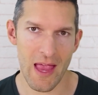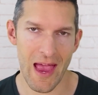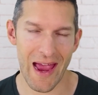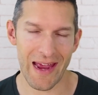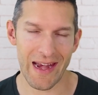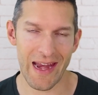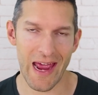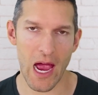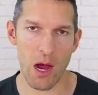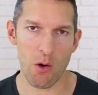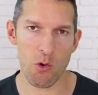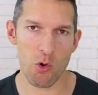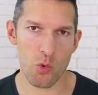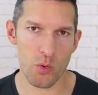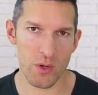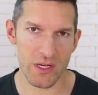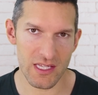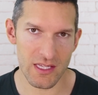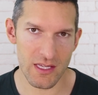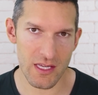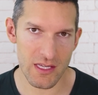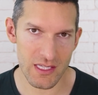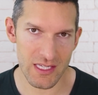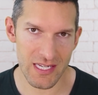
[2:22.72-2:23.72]
And how are
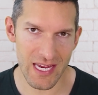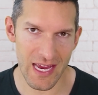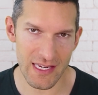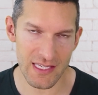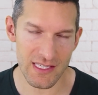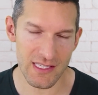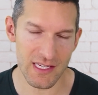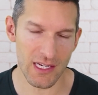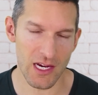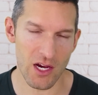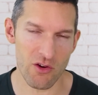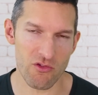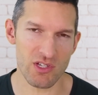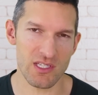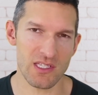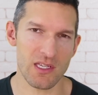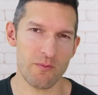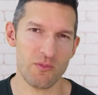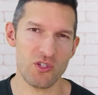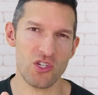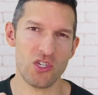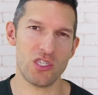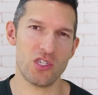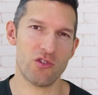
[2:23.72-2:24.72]
we testing our
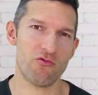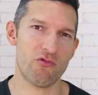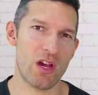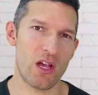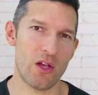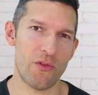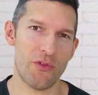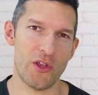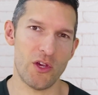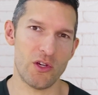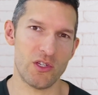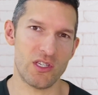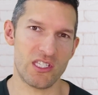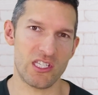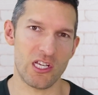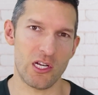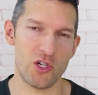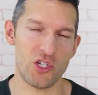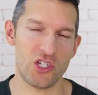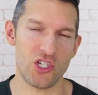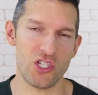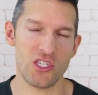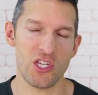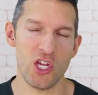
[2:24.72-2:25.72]
assumptions around those
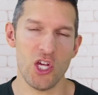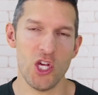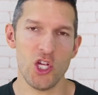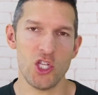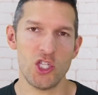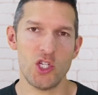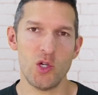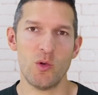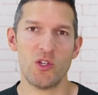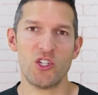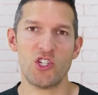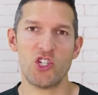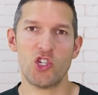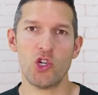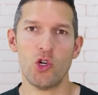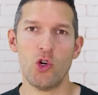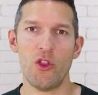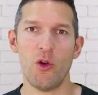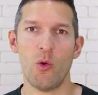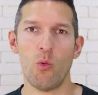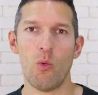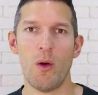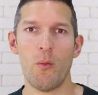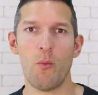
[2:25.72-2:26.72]
solutions to ensure
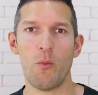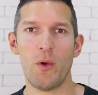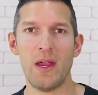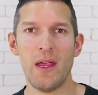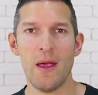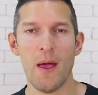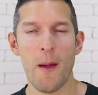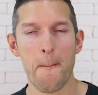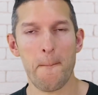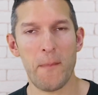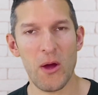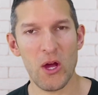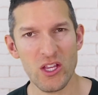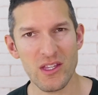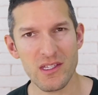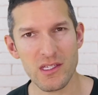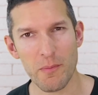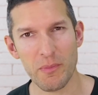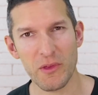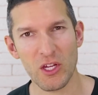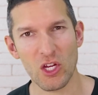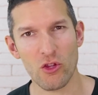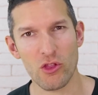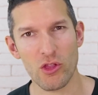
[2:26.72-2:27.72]
that when we put
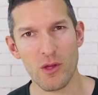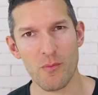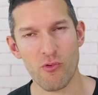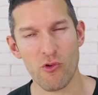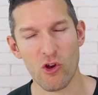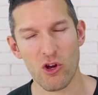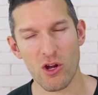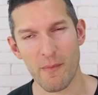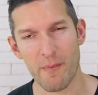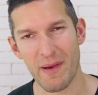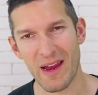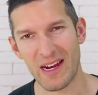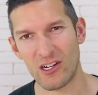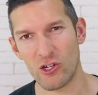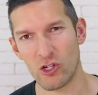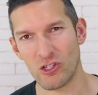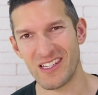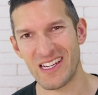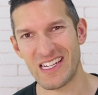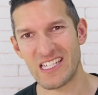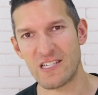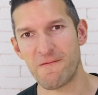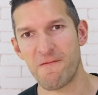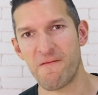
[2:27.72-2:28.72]
something on the product backlog,
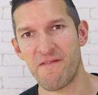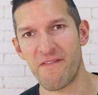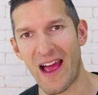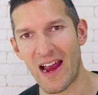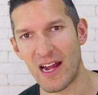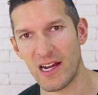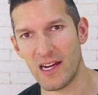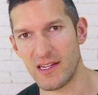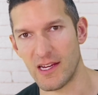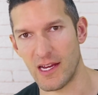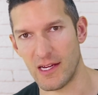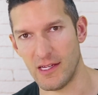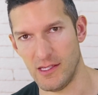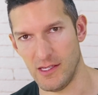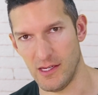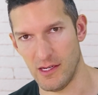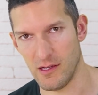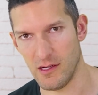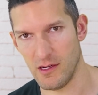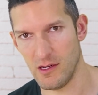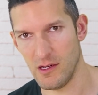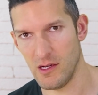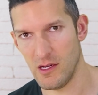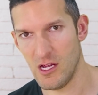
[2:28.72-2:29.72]
that it's validated,
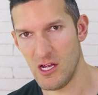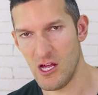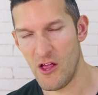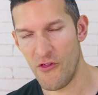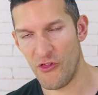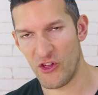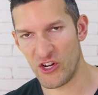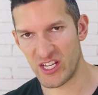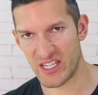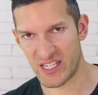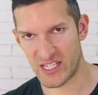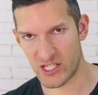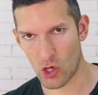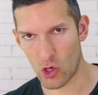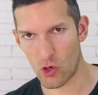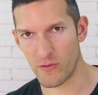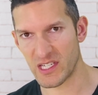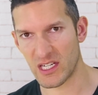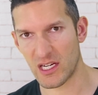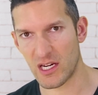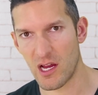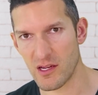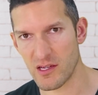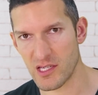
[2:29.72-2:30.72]
that it solves
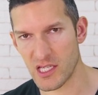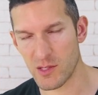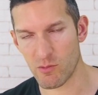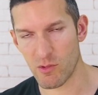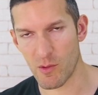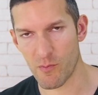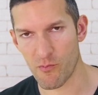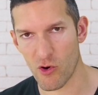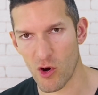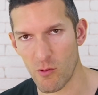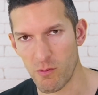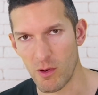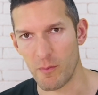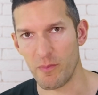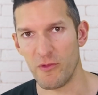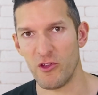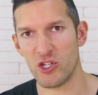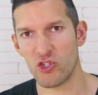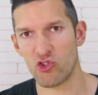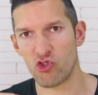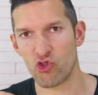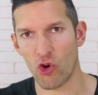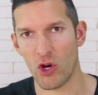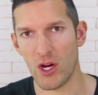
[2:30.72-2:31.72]
a customer problem, that
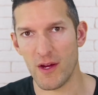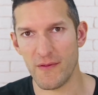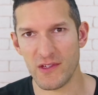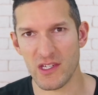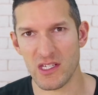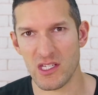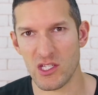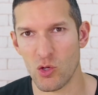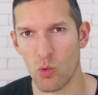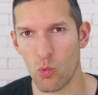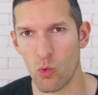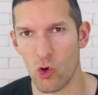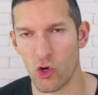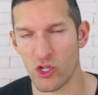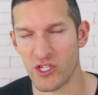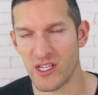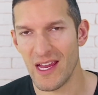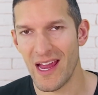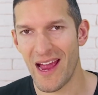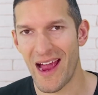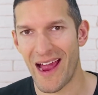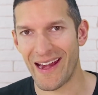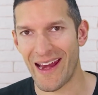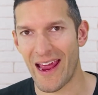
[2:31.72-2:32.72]
it drives us towards
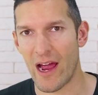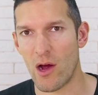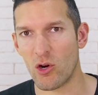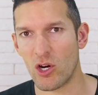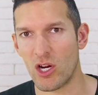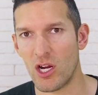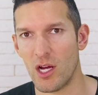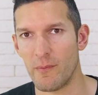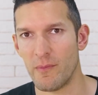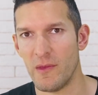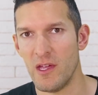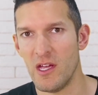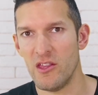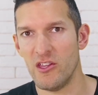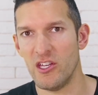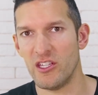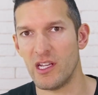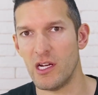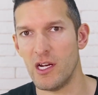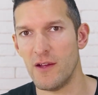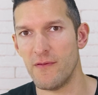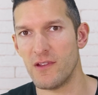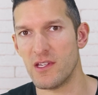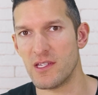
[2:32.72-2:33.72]
an outcome that
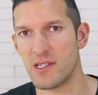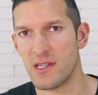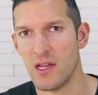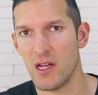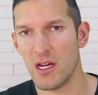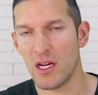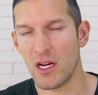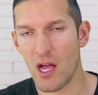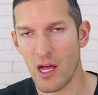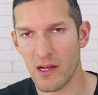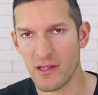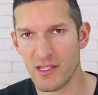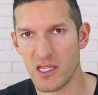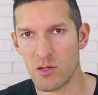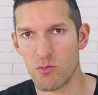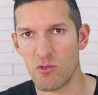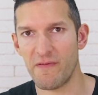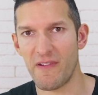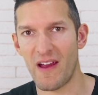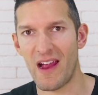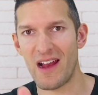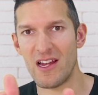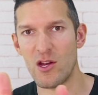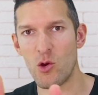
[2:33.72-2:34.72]
delivers customer
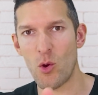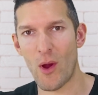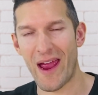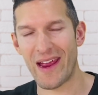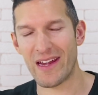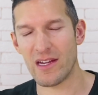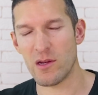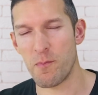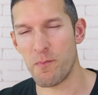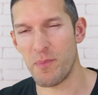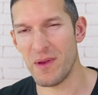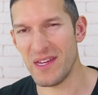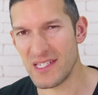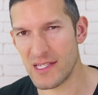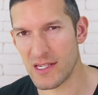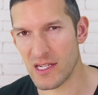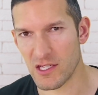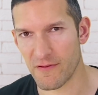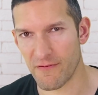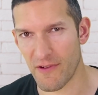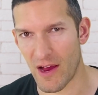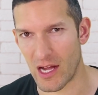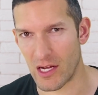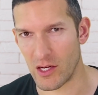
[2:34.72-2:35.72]
value and
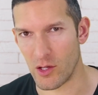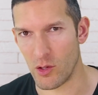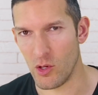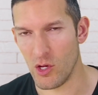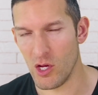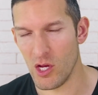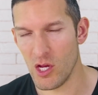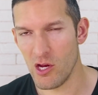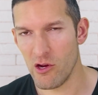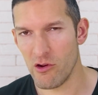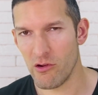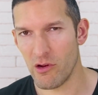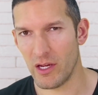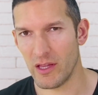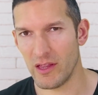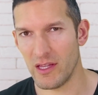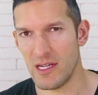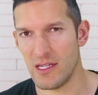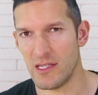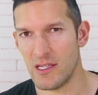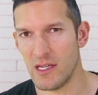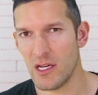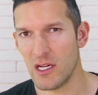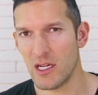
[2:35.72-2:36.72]
business value? Right?
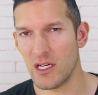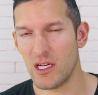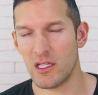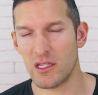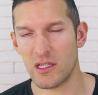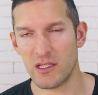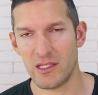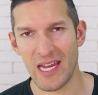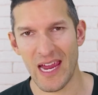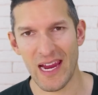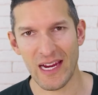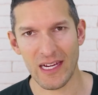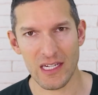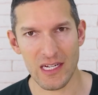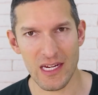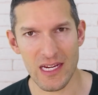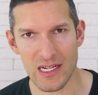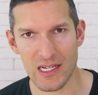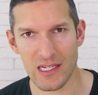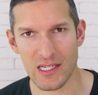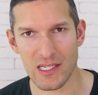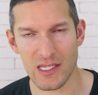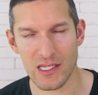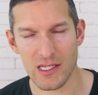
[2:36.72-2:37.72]
These
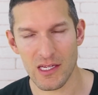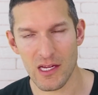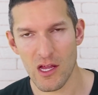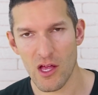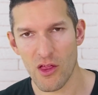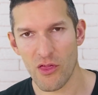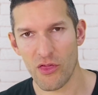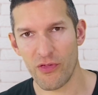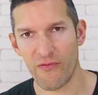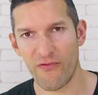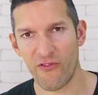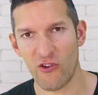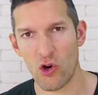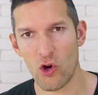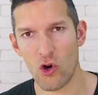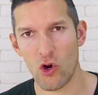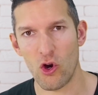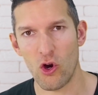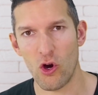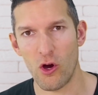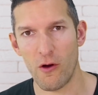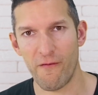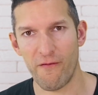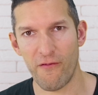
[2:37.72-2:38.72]
techniques
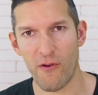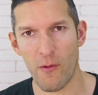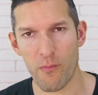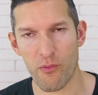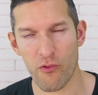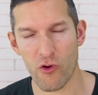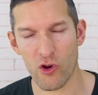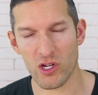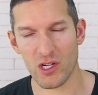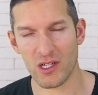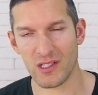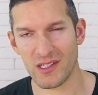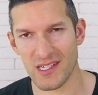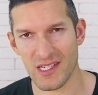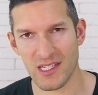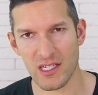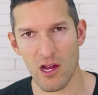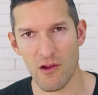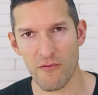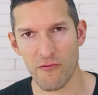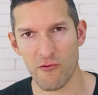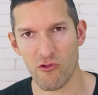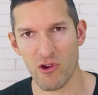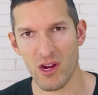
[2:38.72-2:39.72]
for product
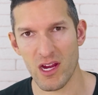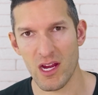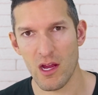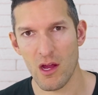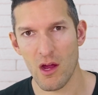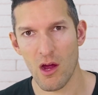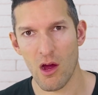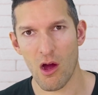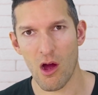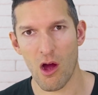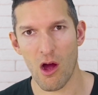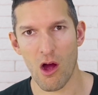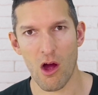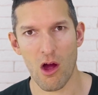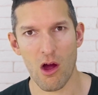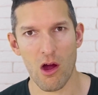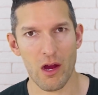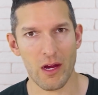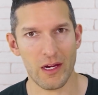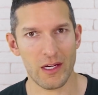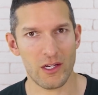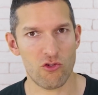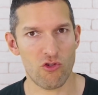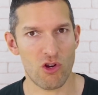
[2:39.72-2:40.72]
discovery
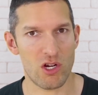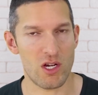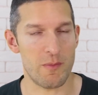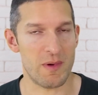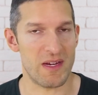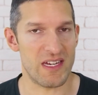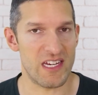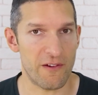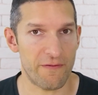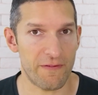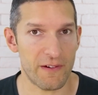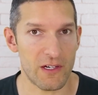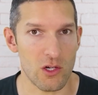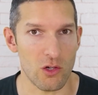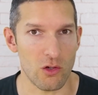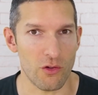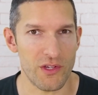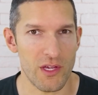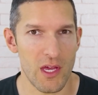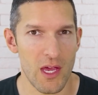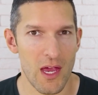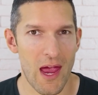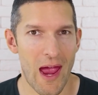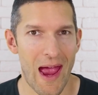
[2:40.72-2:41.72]
are incredibly
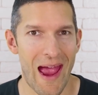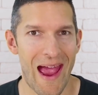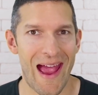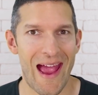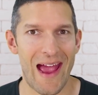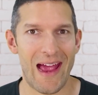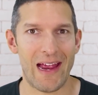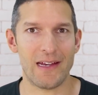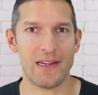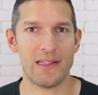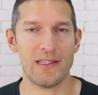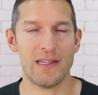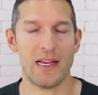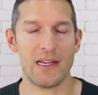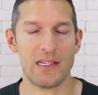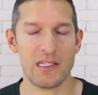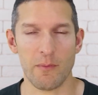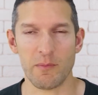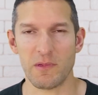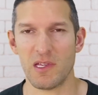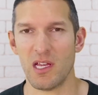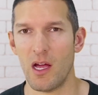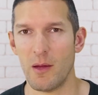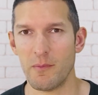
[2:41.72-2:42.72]
difficult and take
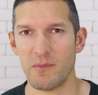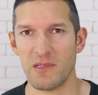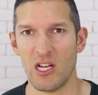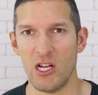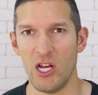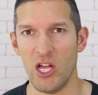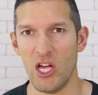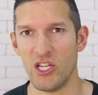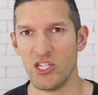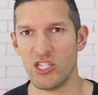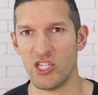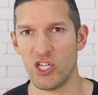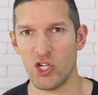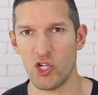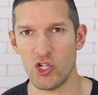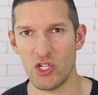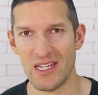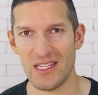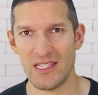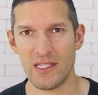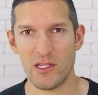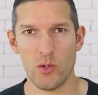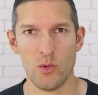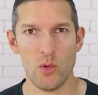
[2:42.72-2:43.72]
some time to learn. So you
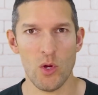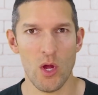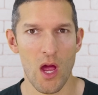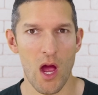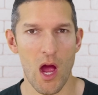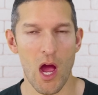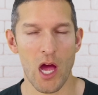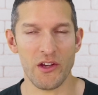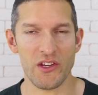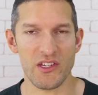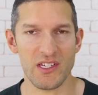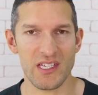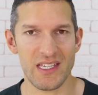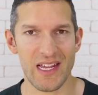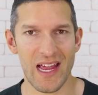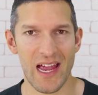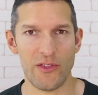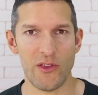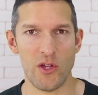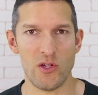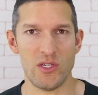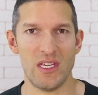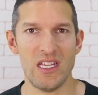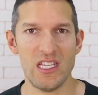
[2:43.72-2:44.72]
need to
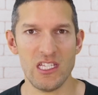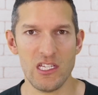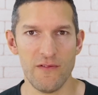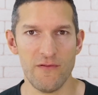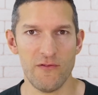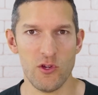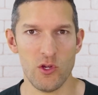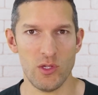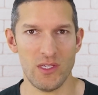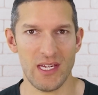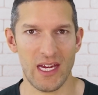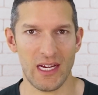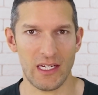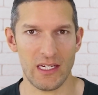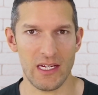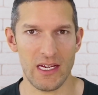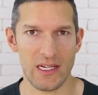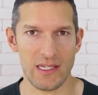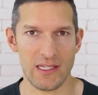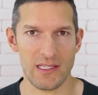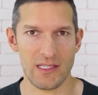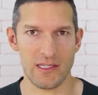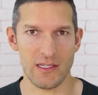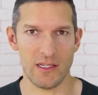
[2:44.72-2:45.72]
understand those interview
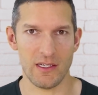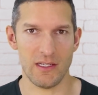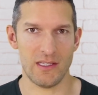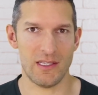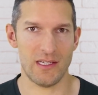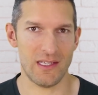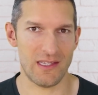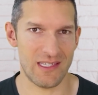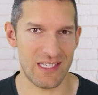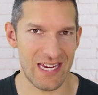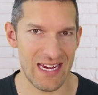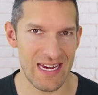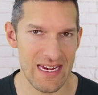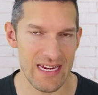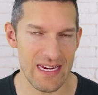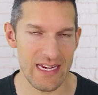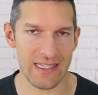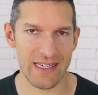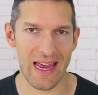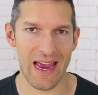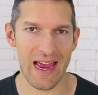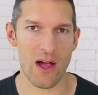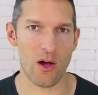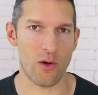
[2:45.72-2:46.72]
techniques to tease
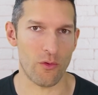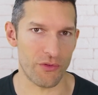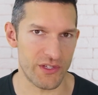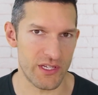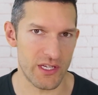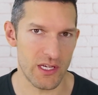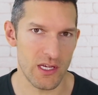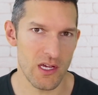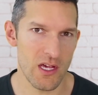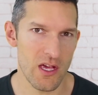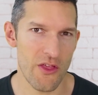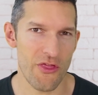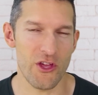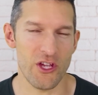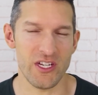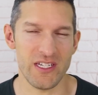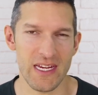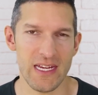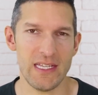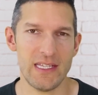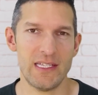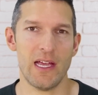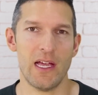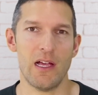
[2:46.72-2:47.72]
out the
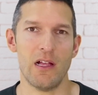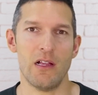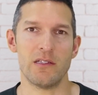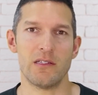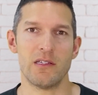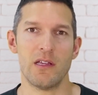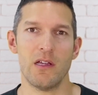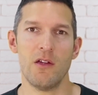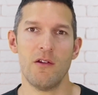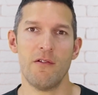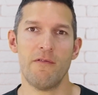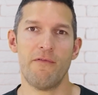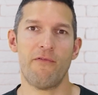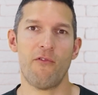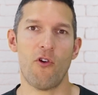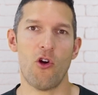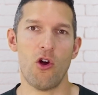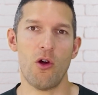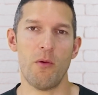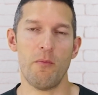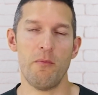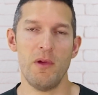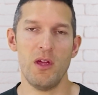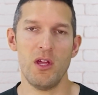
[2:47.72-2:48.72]
details
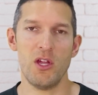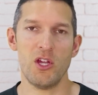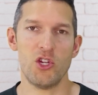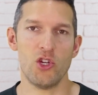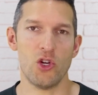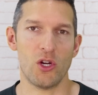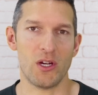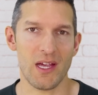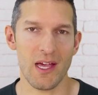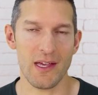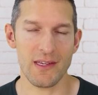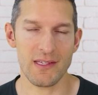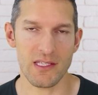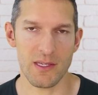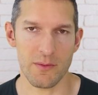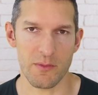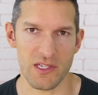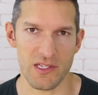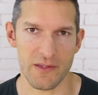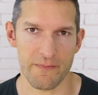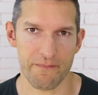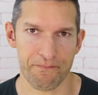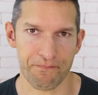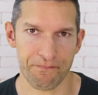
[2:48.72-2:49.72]
from your
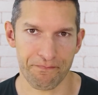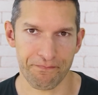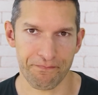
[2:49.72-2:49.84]
customers.